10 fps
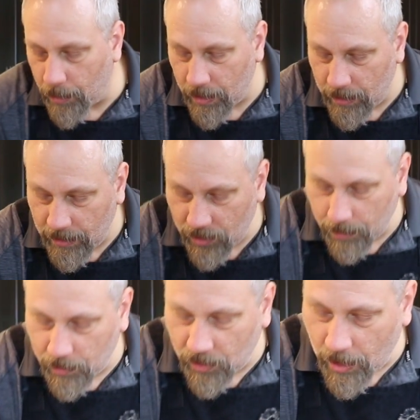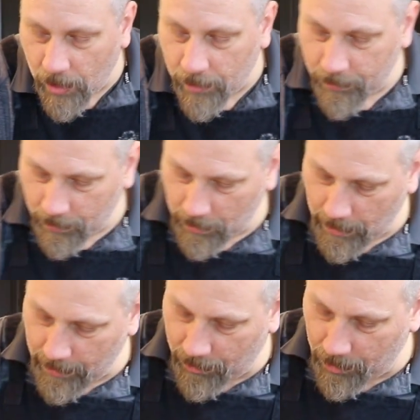we're going to need some salt.
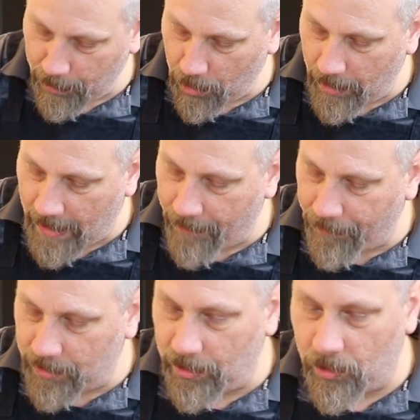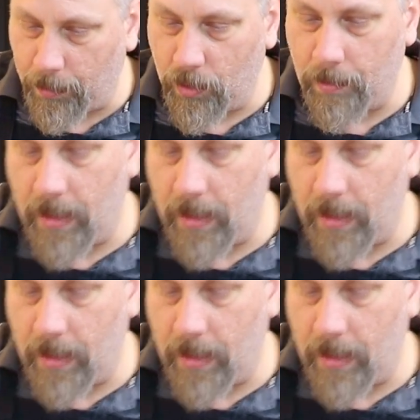That's about 1/2 teaspoon